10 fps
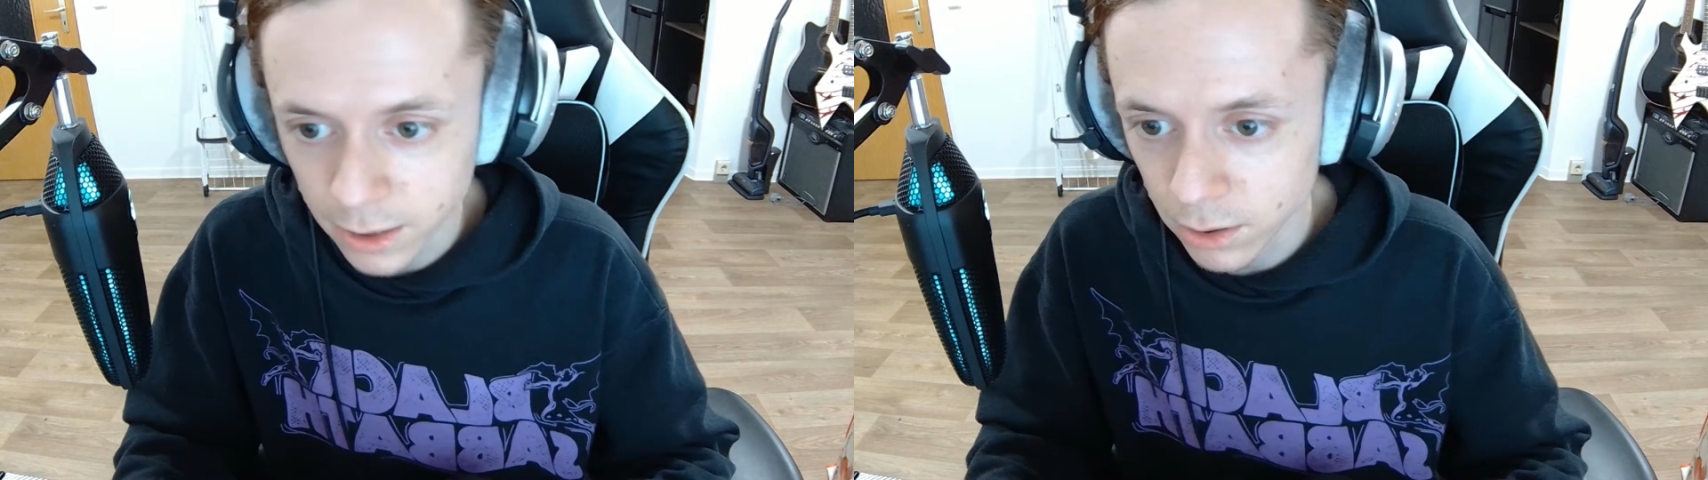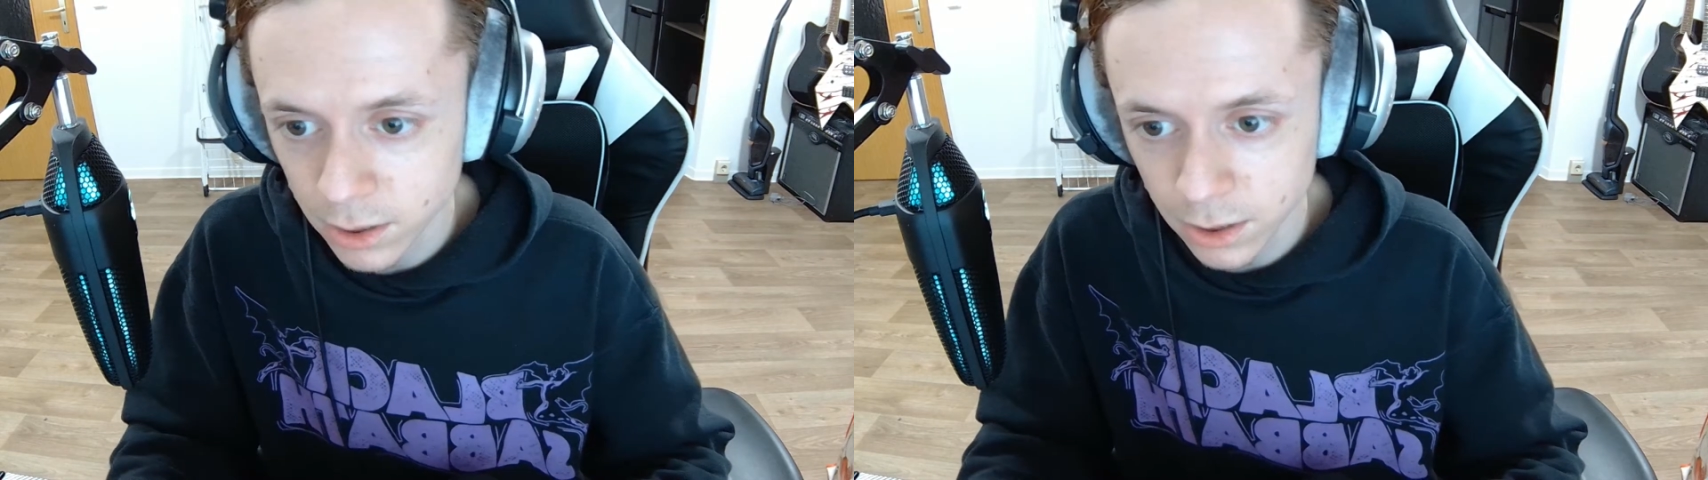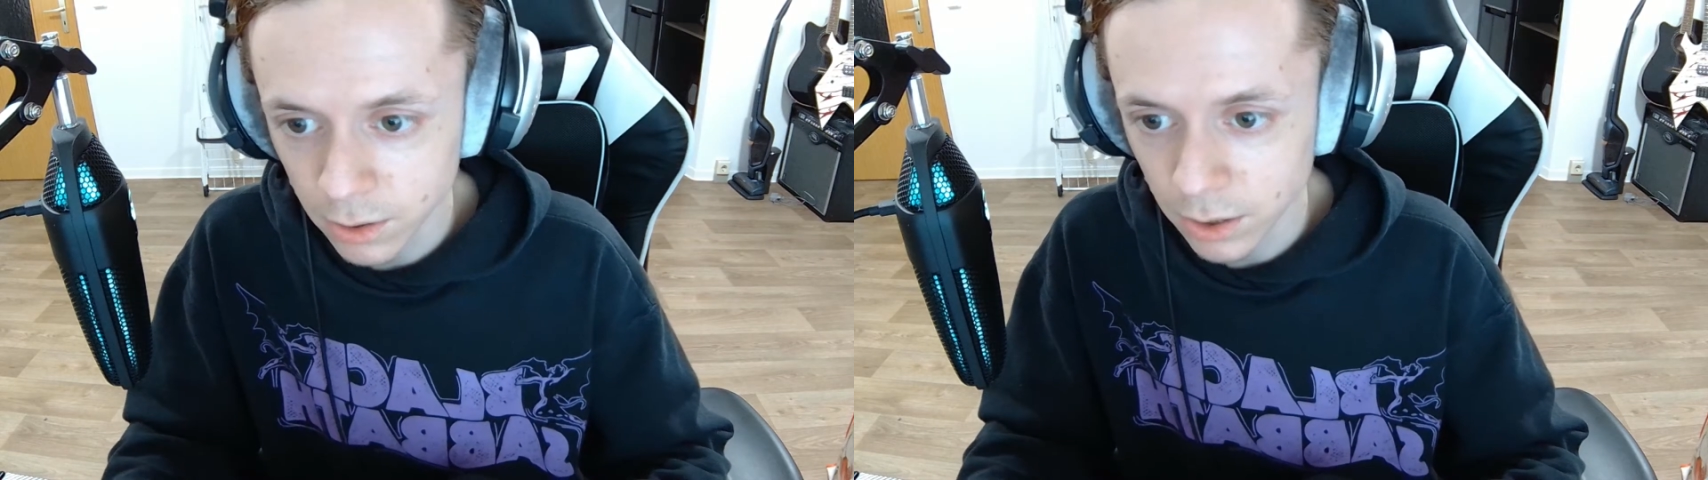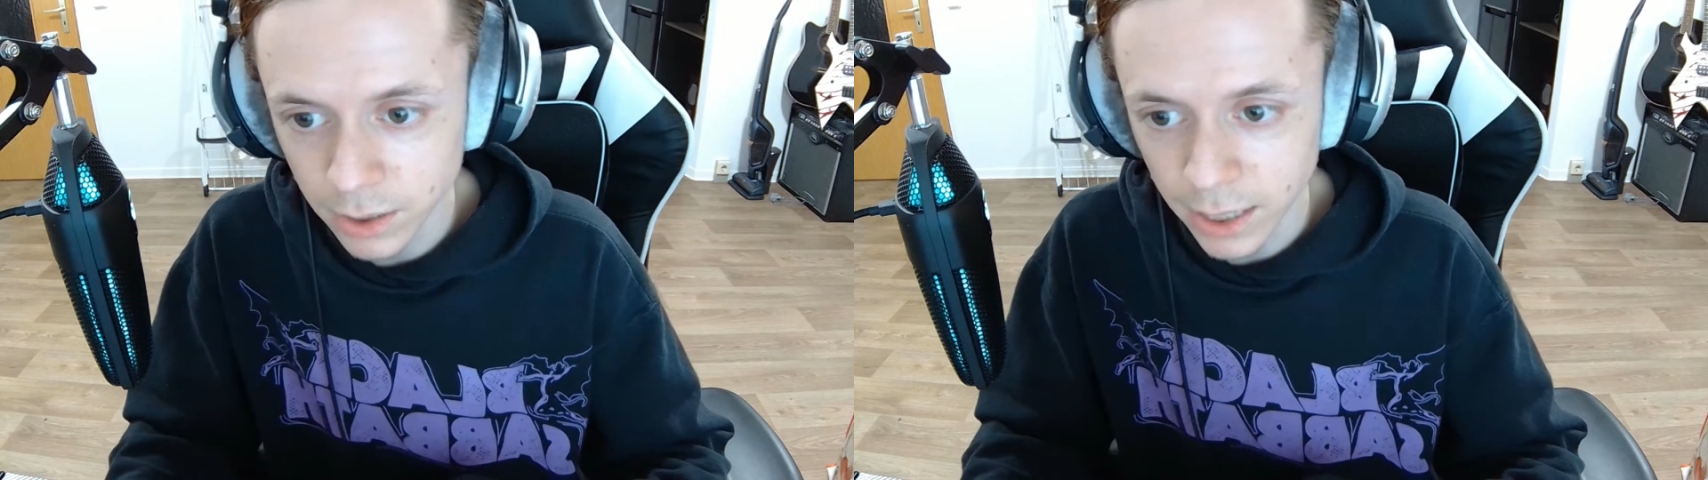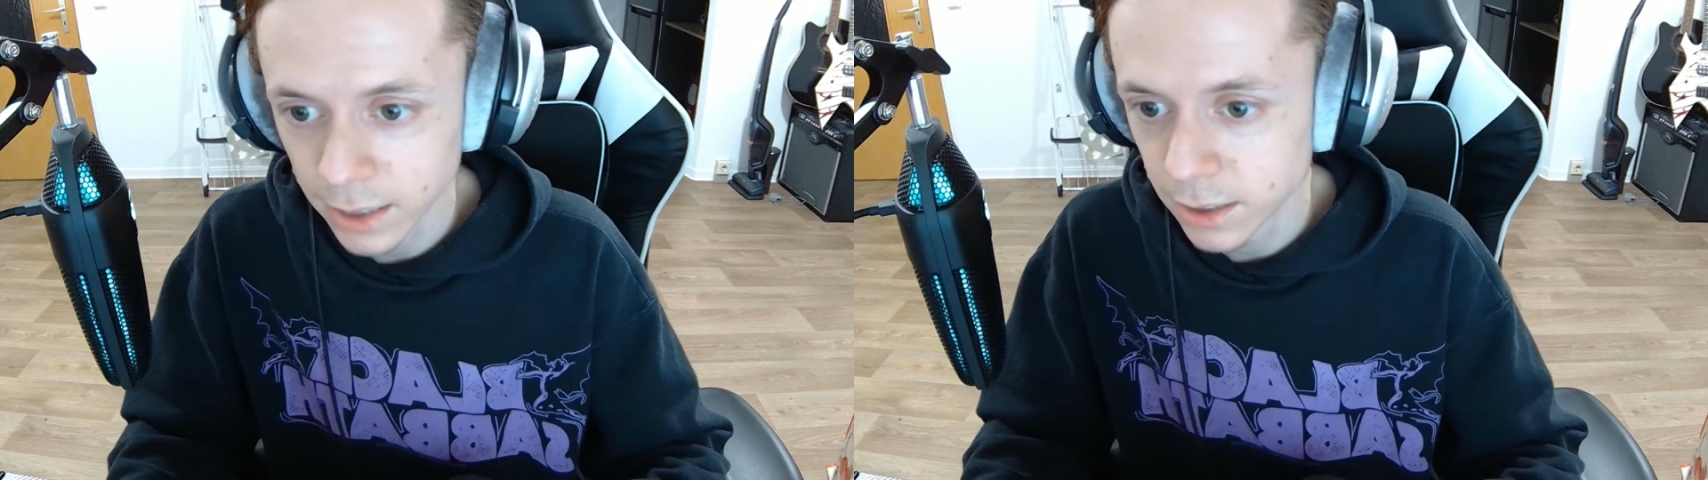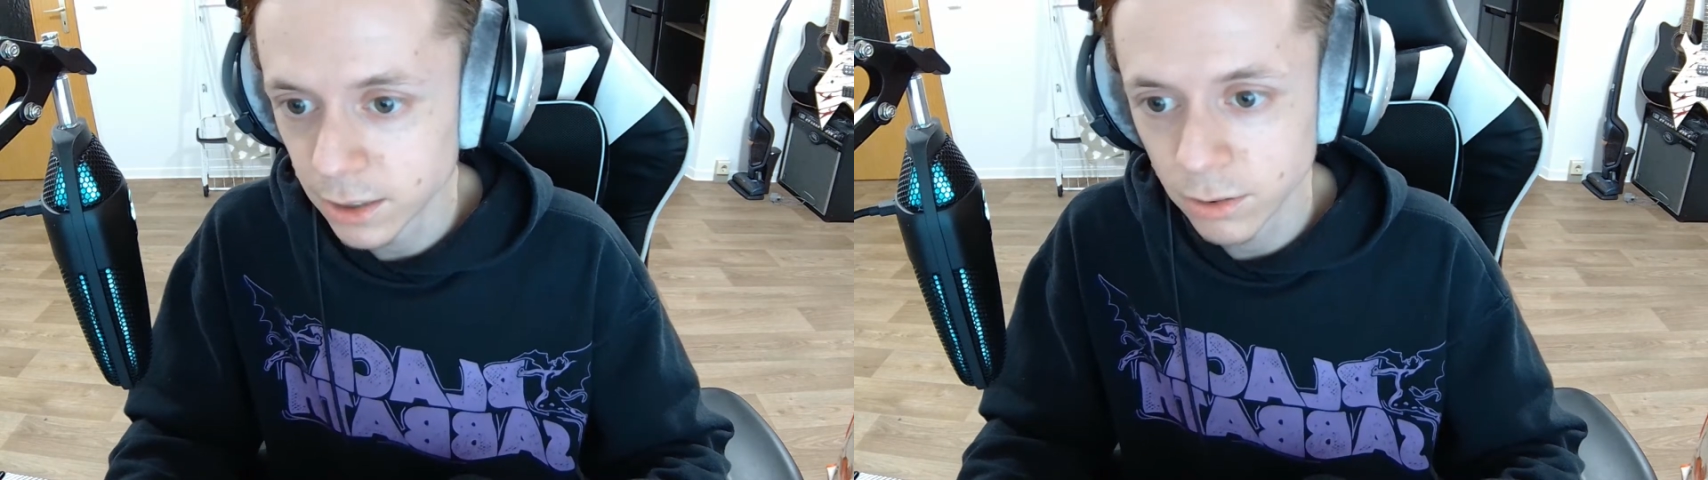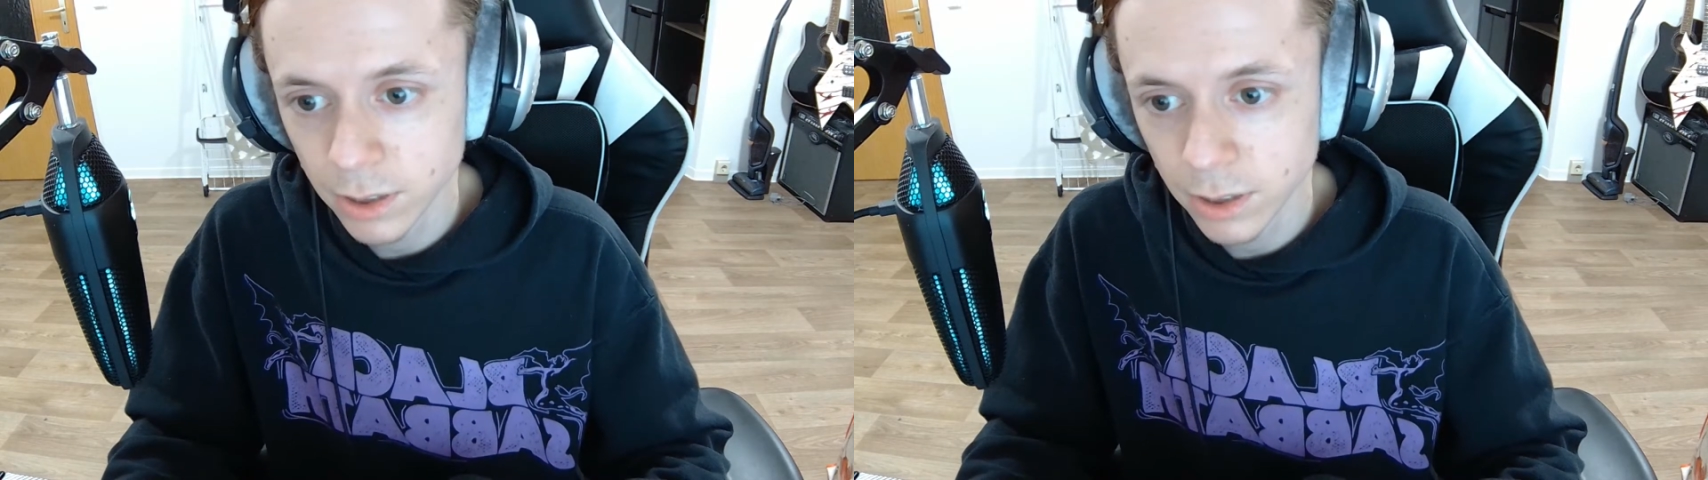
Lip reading: it's around 80 to